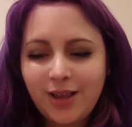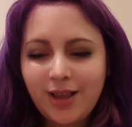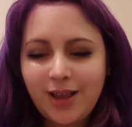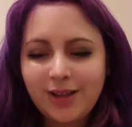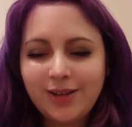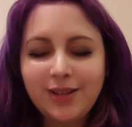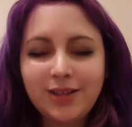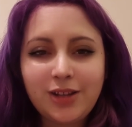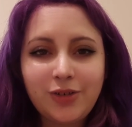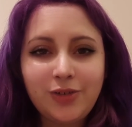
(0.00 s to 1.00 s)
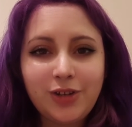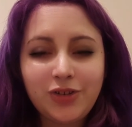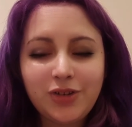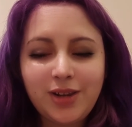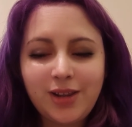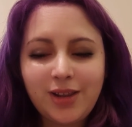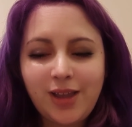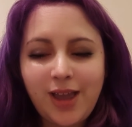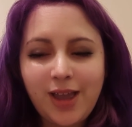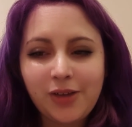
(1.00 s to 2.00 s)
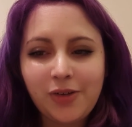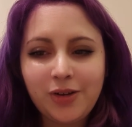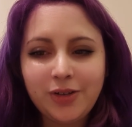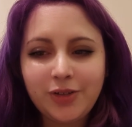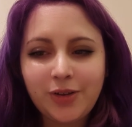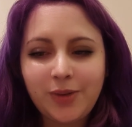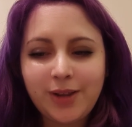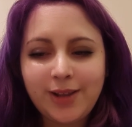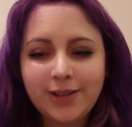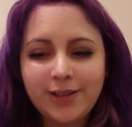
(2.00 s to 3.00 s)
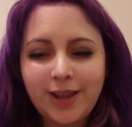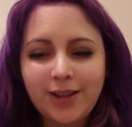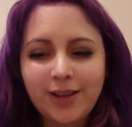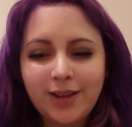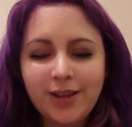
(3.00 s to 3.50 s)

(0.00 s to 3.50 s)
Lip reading: And it's a conditioning hair colour, so it is like,